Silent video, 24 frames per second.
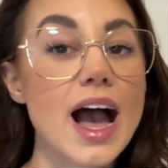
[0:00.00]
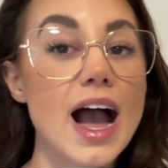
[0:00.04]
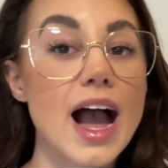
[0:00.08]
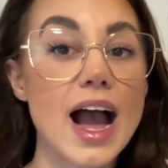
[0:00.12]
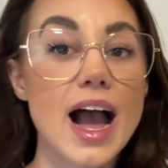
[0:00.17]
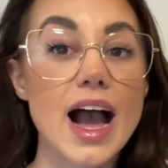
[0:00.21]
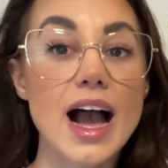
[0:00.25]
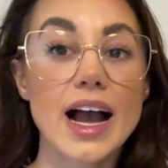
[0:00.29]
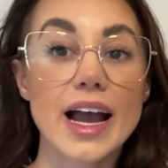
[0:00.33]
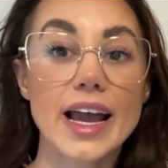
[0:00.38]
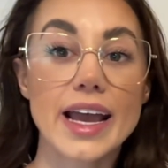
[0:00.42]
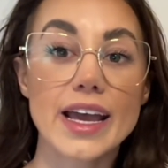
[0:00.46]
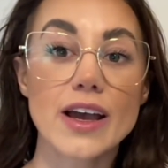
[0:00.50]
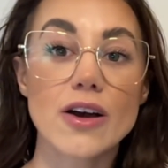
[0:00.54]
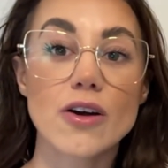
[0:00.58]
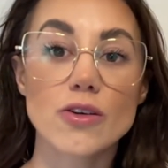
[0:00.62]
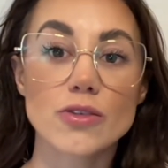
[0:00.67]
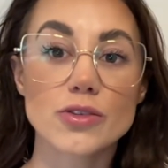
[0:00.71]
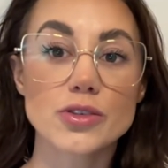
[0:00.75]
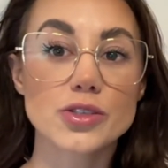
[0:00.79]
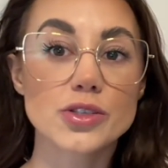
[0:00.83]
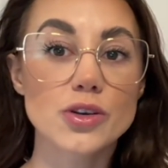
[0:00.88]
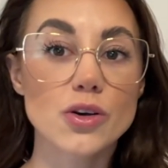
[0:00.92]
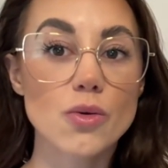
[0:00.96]
I
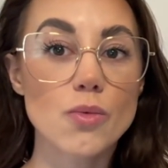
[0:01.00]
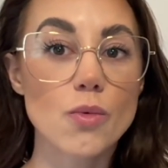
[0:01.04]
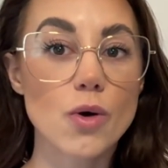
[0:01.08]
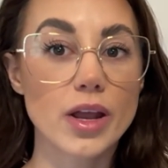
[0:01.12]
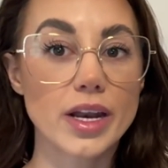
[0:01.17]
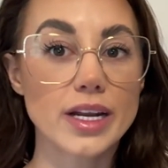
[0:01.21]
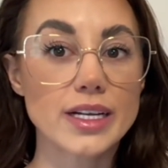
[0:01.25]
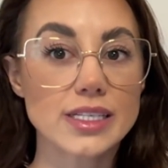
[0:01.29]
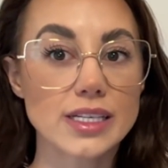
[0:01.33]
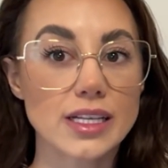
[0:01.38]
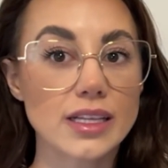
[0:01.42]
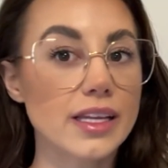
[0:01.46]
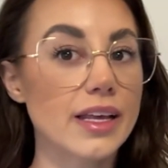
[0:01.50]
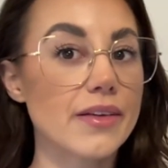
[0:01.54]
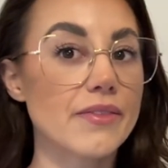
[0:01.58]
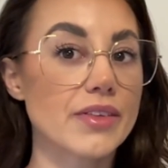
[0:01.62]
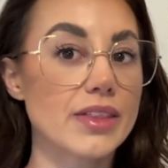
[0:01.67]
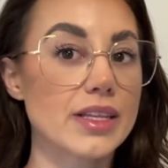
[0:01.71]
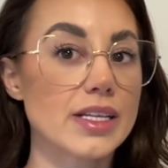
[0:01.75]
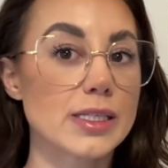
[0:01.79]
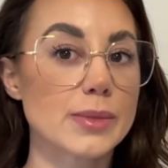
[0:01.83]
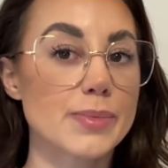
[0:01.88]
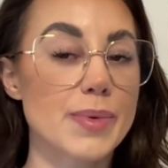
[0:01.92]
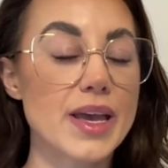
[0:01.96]
also wanted to live in
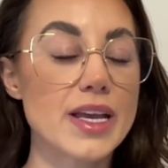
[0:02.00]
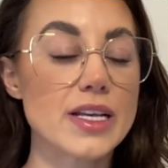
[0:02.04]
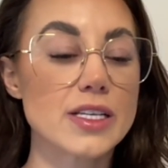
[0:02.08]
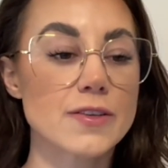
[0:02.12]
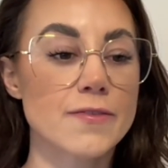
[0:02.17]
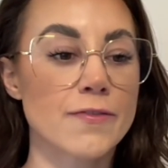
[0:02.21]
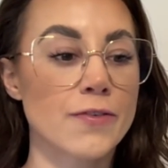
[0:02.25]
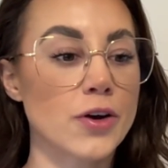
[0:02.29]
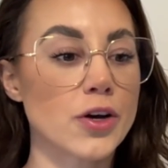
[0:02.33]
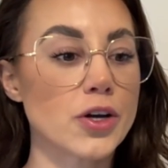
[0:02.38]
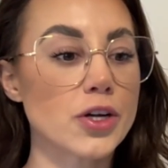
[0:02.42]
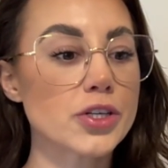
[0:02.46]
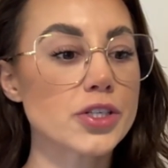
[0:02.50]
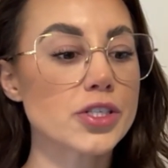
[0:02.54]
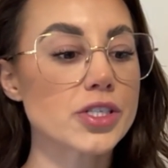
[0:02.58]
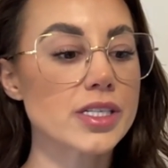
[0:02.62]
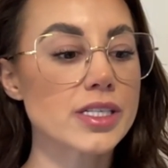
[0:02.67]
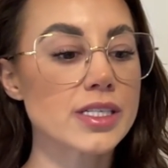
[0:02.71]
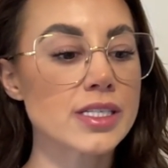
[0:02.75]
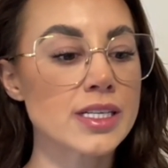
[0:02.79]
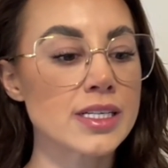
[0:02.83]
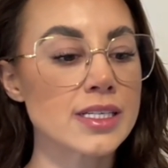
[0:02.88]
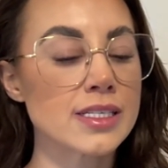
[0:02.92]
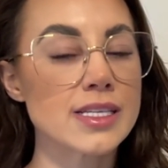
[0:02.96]
the space first
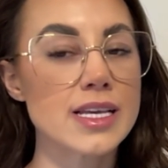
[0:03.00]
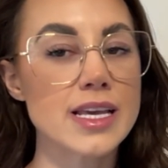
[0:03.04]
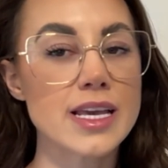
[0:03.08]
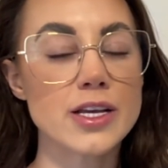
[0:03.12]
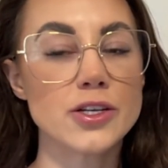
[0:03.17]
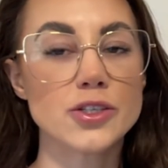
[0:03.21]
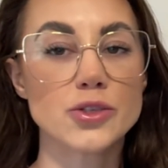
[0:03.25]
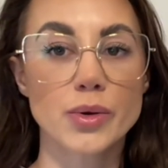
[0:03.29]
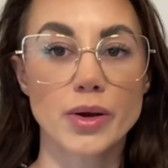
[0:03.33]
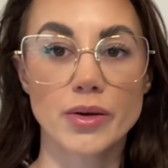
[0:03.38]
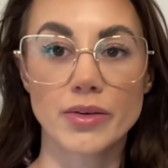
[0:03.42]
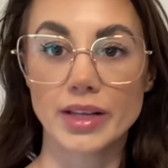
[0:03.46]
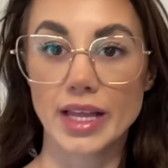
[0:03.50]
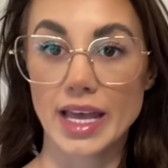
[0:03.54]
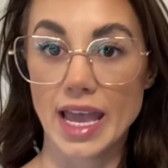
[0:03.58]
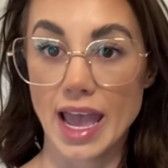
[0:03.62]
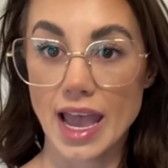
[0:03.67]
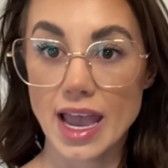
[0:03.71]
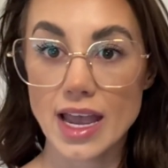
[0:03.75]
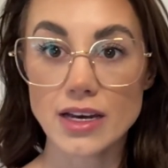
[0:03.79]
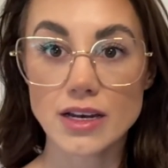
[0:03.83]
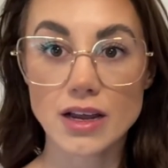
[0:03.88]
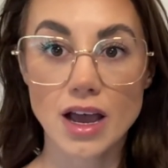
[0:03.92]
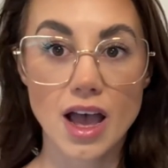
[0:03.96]
to see, do I really
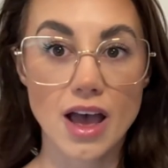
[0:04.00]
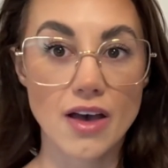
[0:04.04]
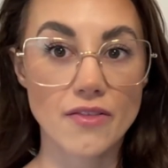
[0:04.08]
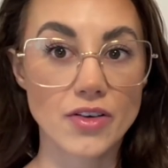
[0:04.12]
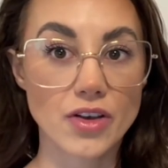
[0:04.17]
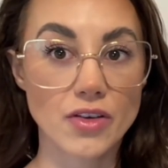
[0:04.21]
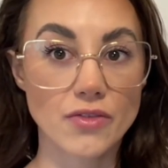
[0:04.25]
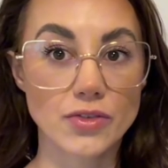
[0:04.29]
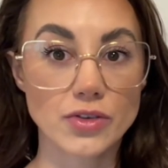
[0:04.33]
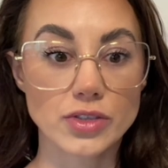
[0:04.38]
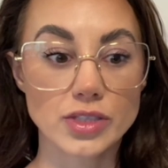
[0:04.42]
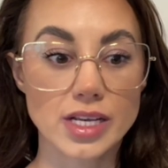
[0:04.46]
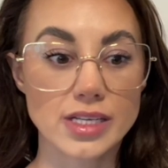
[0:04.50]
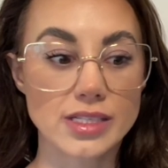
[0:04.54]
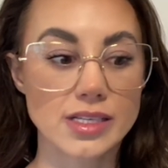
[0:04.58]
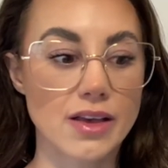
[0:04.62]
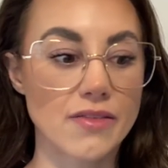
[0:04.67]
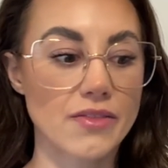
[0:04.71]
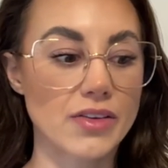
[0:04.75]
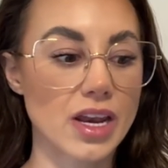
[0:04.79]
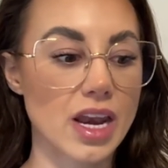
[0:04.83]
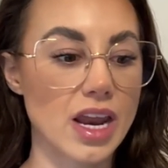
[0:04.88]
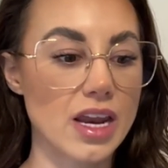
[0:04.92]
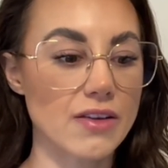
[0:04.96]
hate not having a full-size
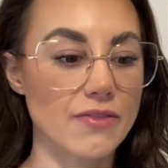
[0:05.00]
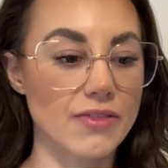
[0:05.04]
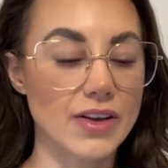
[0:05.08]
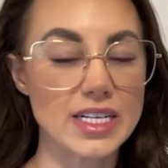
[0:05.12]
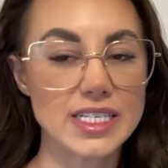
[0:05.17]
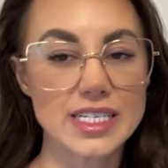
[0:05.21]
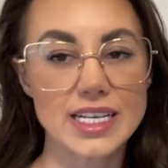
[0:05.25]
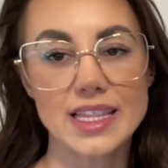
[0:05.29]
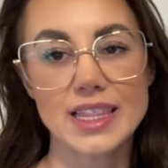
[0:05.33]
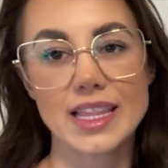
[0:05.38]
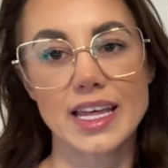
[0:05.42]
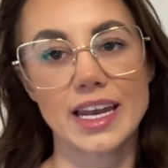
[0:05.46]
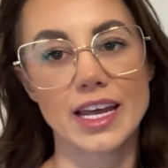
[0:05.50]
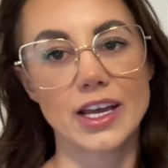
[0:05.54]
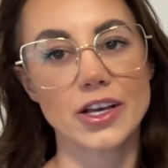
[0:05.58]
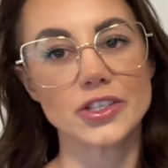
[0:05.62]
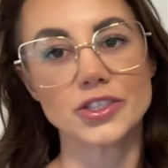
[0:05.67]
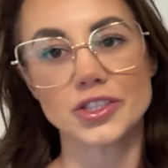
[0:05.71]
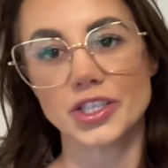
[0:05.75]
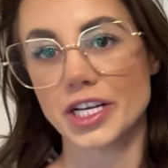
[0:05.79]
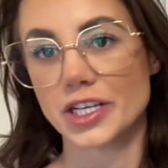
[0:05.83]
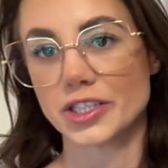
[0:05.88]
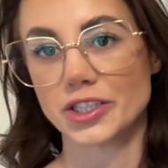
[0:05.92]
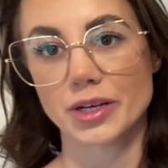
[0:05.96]
oven? And if I did, then I could
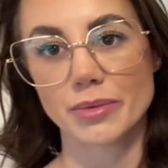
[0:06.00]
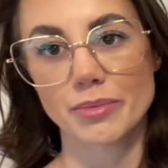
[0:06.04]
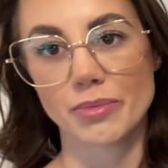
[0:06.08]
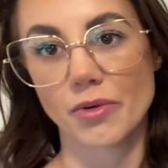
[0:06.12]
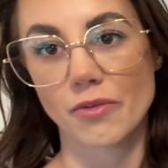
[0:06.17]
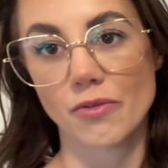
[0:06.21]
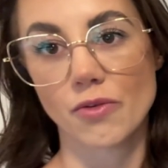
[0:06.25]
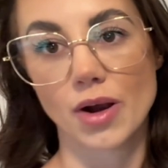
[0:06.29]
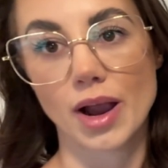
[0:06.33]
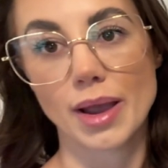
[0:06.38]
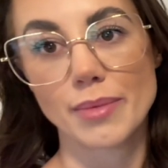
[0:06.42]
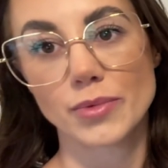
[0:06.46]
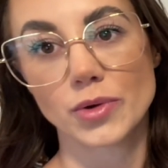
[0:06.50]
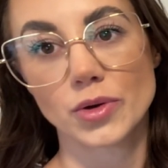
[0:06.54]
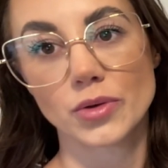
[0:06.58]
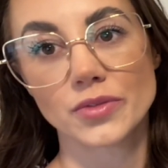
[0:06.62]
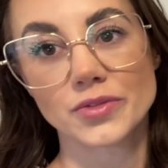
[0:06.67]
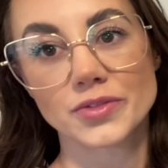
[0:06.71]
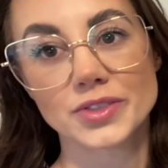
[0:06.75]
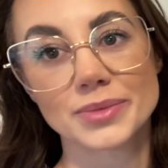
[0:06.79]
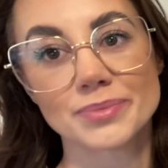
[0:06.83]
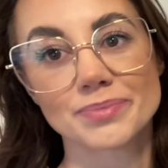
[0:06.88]
change it before I moved.